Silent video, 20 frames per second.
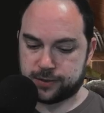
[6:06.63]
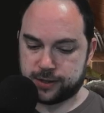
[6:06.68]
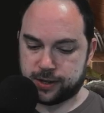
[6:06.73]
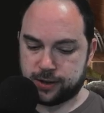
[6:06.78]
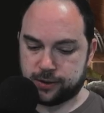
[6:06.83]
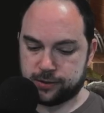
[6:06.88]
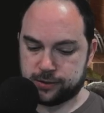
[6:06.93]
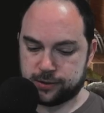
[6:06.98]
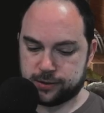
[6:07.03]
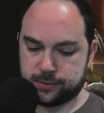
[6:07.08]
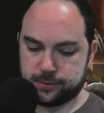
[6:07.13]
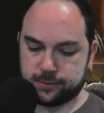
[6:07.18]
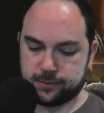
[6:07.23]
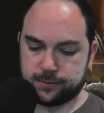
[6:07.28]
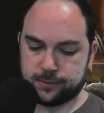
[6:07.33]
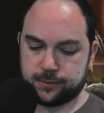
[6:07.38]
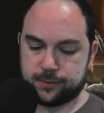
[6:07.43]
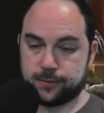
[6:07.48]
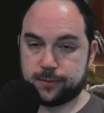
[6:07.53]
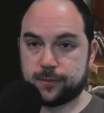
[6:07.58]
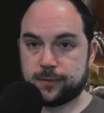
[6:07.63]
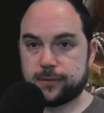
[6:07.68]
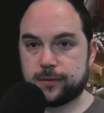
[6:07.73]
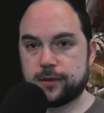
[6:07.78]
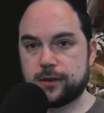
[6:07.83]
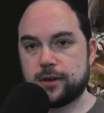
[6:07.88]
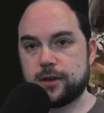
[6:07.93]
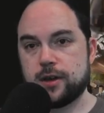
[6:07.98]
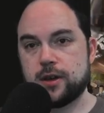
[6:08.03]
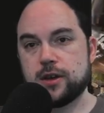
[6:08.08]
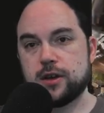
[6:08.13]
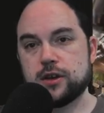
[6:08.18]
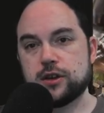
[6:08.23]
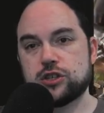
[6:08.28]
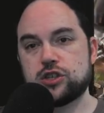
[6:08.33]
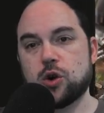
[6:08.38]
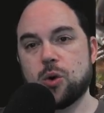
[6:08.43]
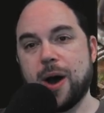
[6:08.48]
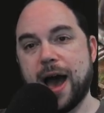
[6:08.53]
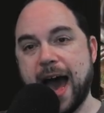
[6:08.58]
skills.
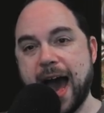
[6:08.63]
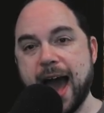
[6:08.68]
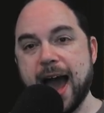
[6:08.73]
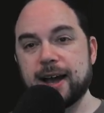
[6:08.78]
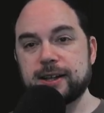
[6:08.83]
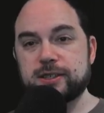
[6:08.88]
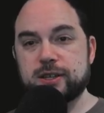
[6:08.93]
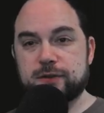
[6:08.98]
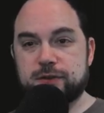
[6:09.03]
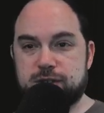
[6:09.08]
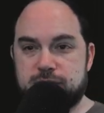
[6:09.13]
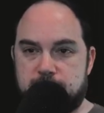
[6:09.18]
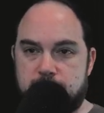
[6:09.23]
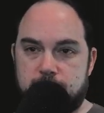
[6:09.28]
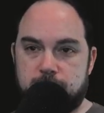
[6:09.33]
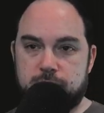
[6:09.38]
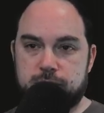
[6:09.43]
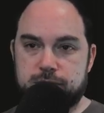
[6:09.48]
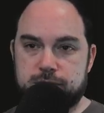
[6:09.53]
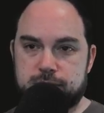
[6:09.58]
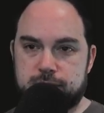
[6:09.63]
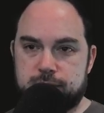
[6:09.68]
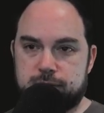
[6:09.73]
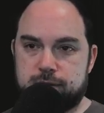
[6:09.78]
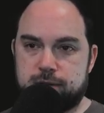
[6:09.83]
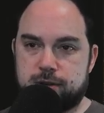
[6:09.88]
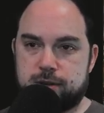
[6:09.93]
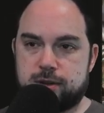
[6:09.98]
So active skills